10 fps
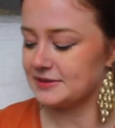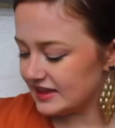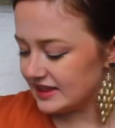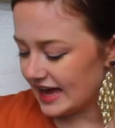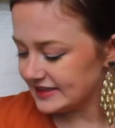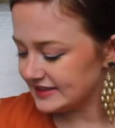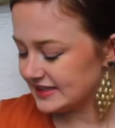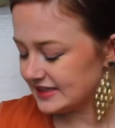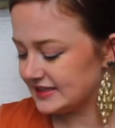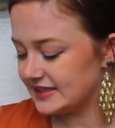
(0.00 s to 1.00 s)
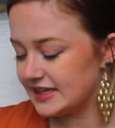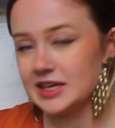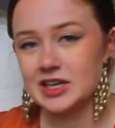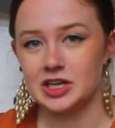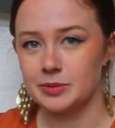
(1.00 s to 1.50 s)
The last
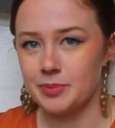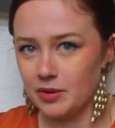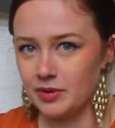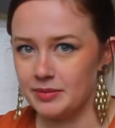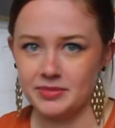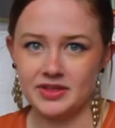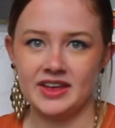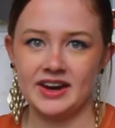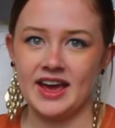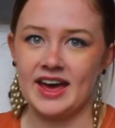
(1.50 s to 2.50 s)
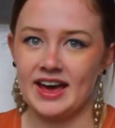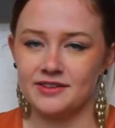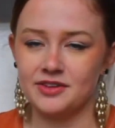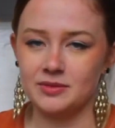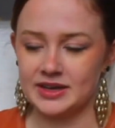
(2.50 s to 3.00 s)
singular poem that I have
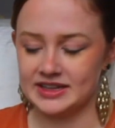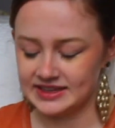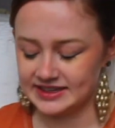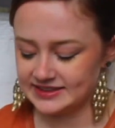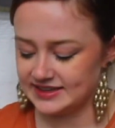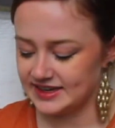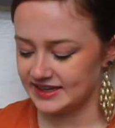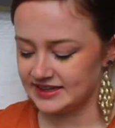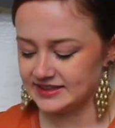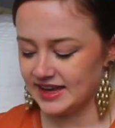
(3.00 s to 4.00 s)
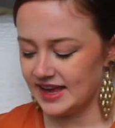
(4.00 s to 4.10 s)
on my list is